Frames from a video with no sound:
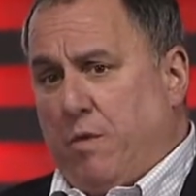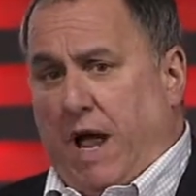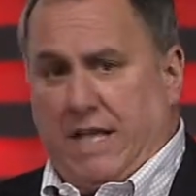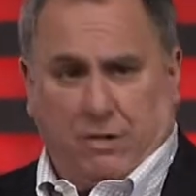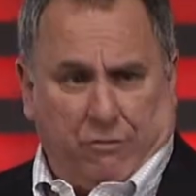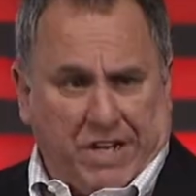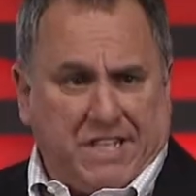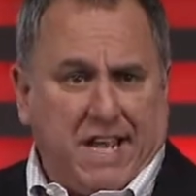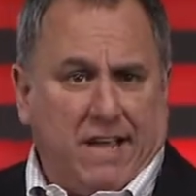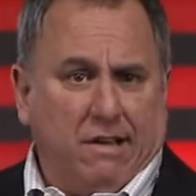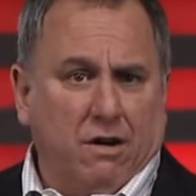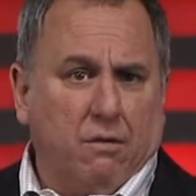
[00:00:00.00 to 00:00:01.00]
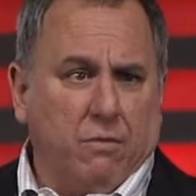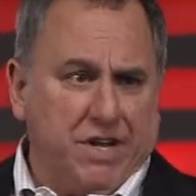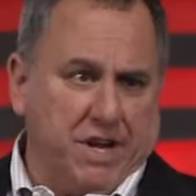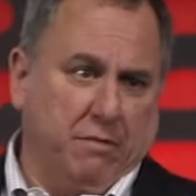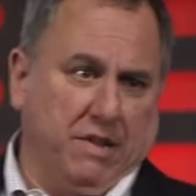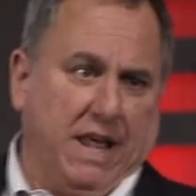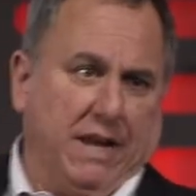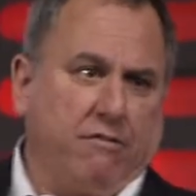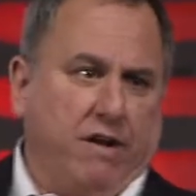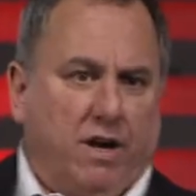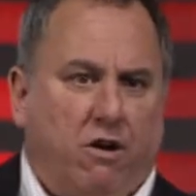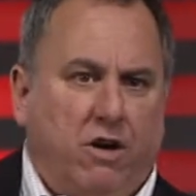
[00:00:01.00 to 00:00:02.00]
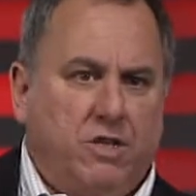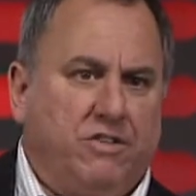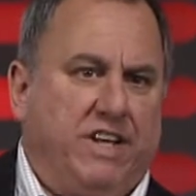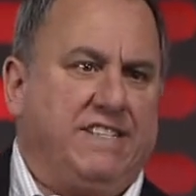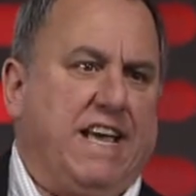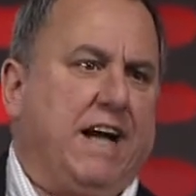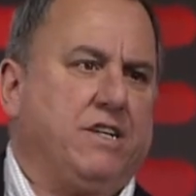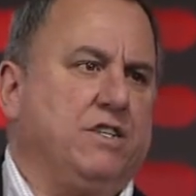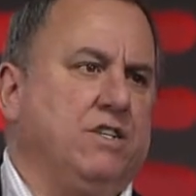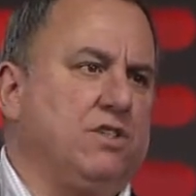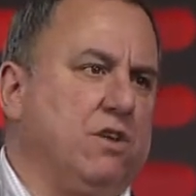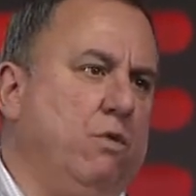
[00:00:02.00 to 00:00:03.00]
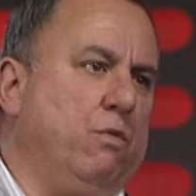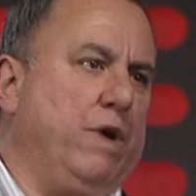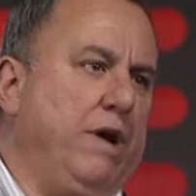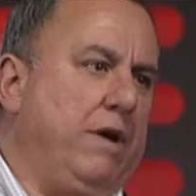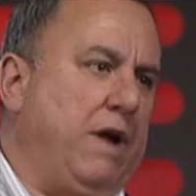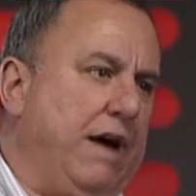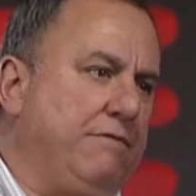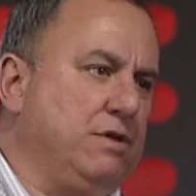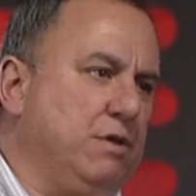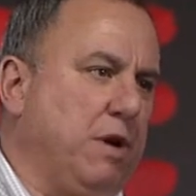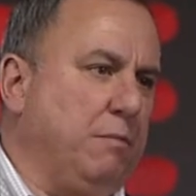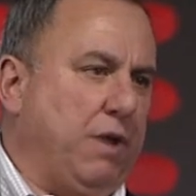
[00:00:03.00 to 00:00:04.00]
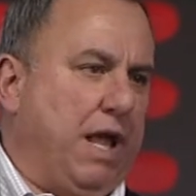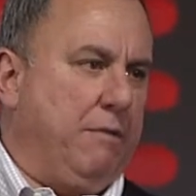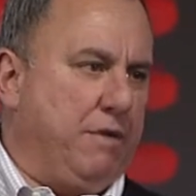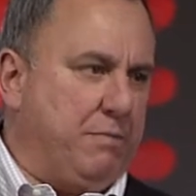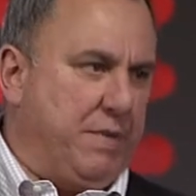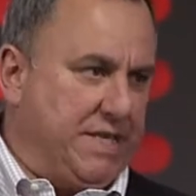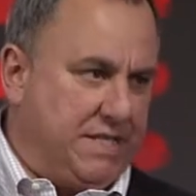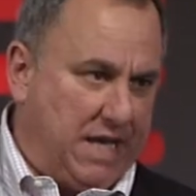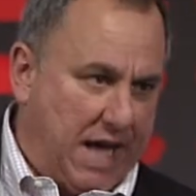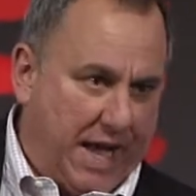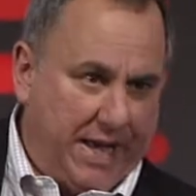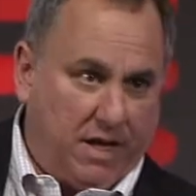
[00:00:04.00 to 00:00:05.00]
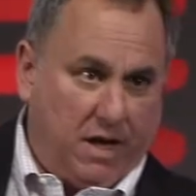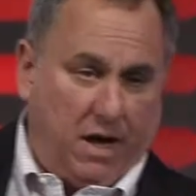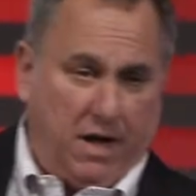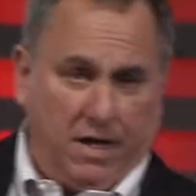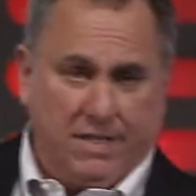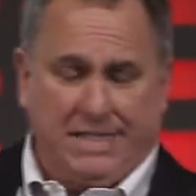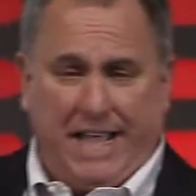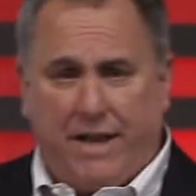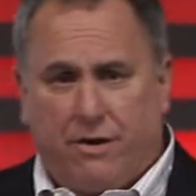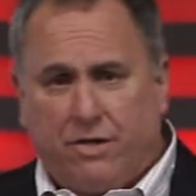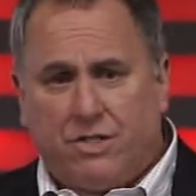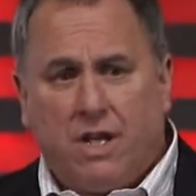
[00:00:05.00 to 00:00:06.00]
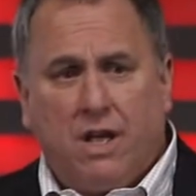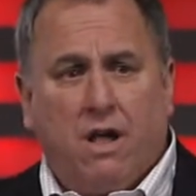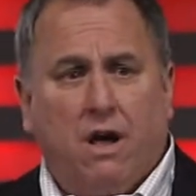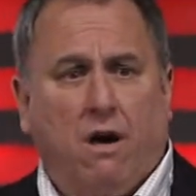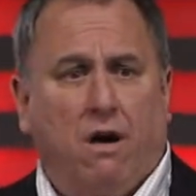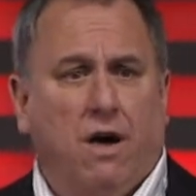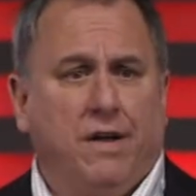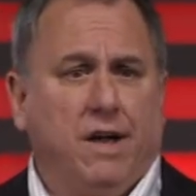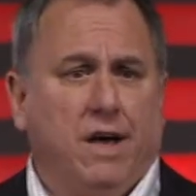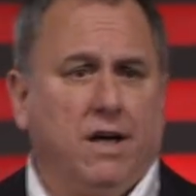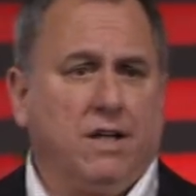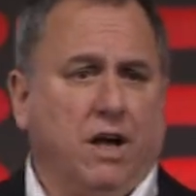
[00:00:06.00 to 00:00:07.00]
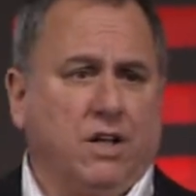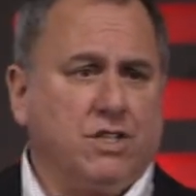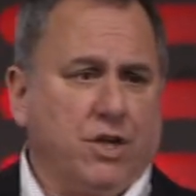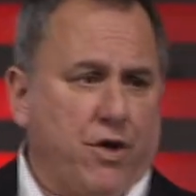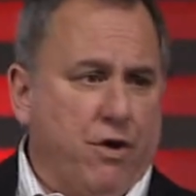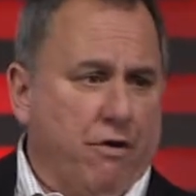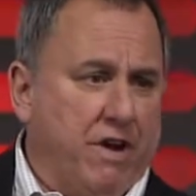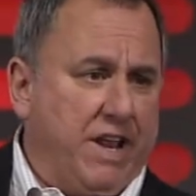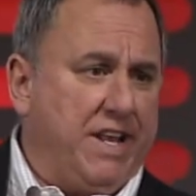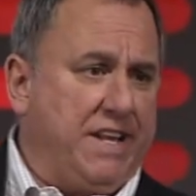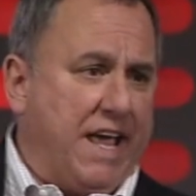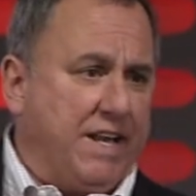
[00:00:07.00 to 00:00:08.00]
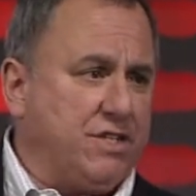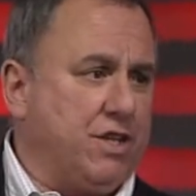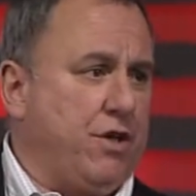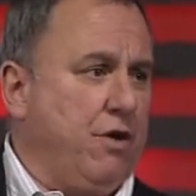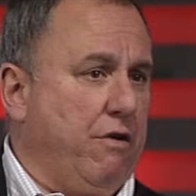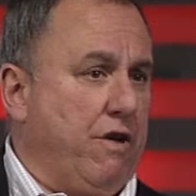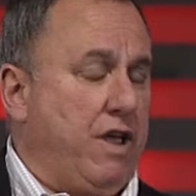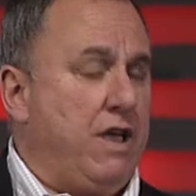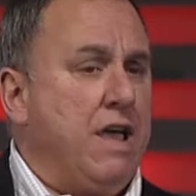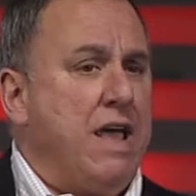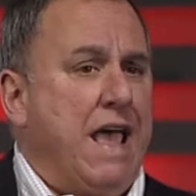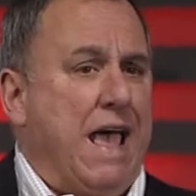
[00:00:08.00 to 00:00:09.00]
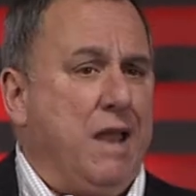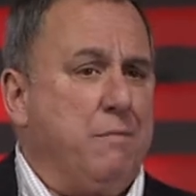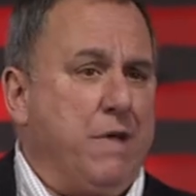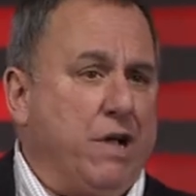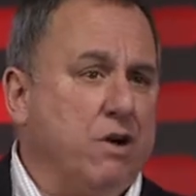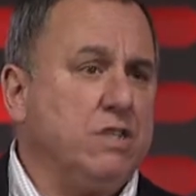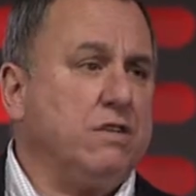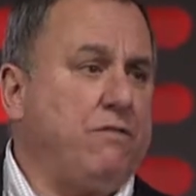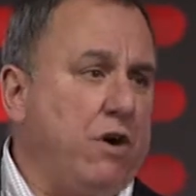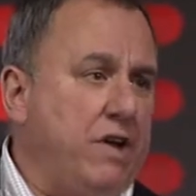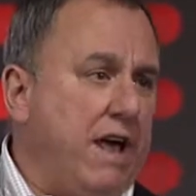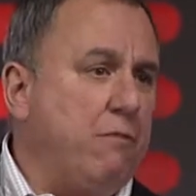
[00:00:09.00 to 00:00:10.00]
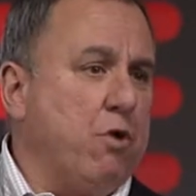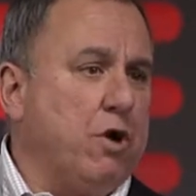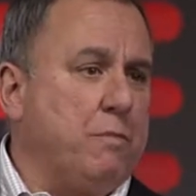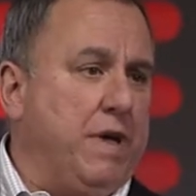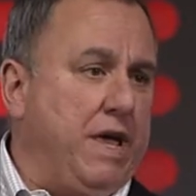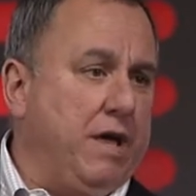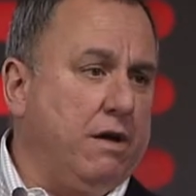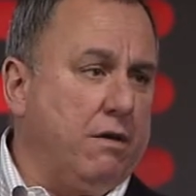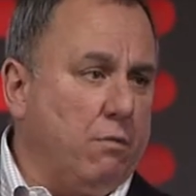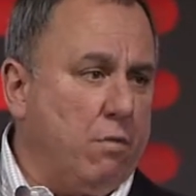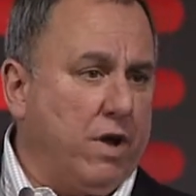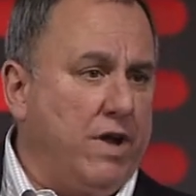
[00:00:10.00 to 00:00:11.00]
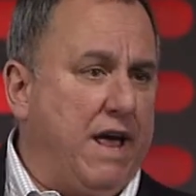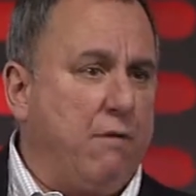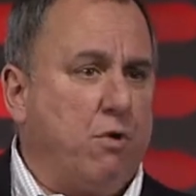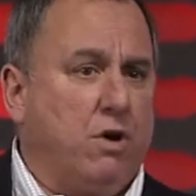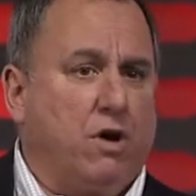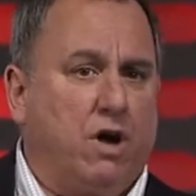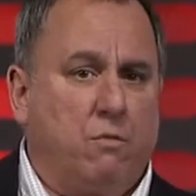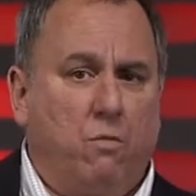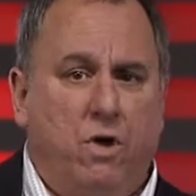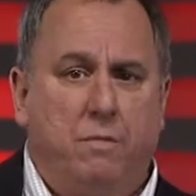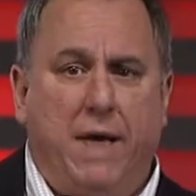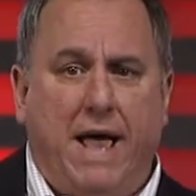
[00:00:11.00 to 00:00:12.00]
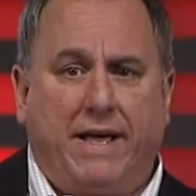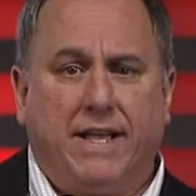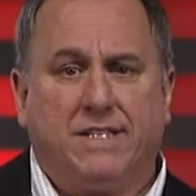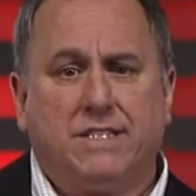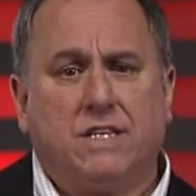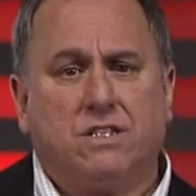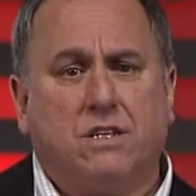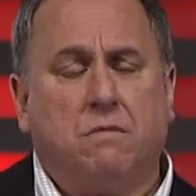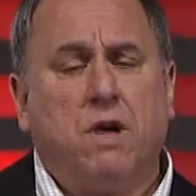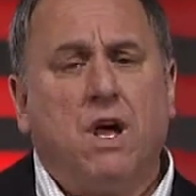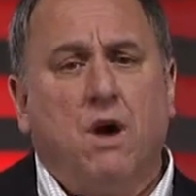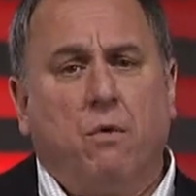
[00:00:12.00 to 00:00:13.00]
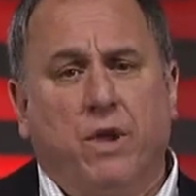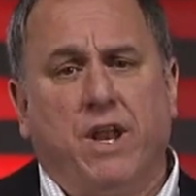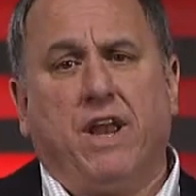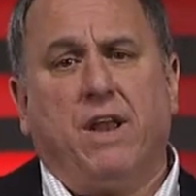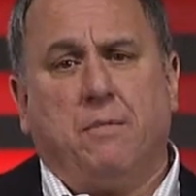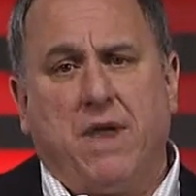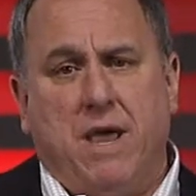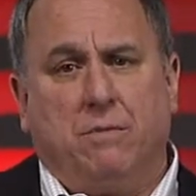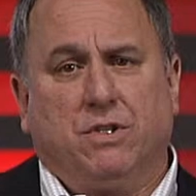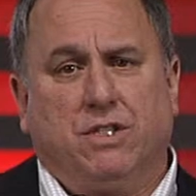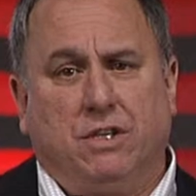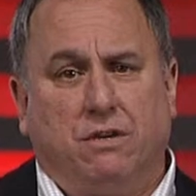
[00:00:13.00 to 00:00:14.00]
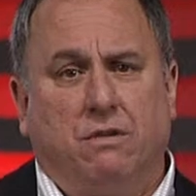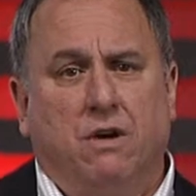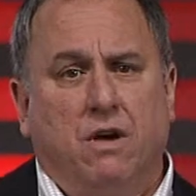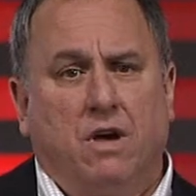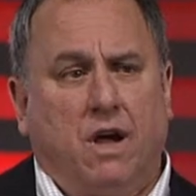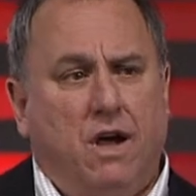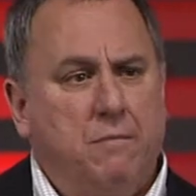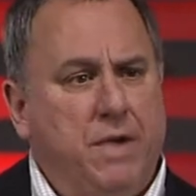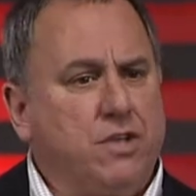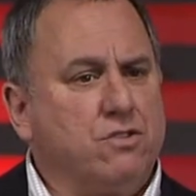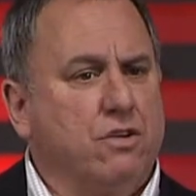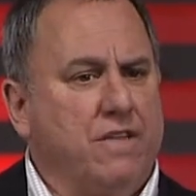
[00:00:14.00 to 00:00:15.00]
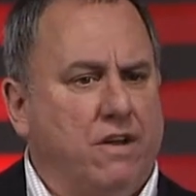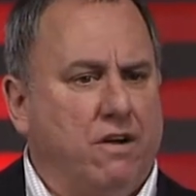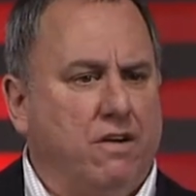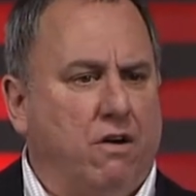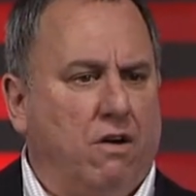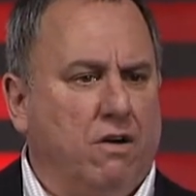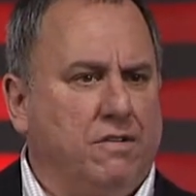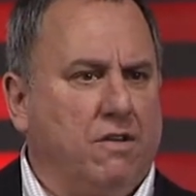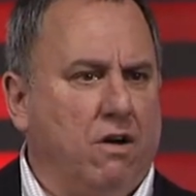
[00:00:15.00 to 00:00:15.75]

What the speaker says: As a retailer, we deal with a lot of credit card transactions, so we have to comply with PCI standards on security, data security. And because of our network being one network on one back-end system, we needed to be able to make sure that our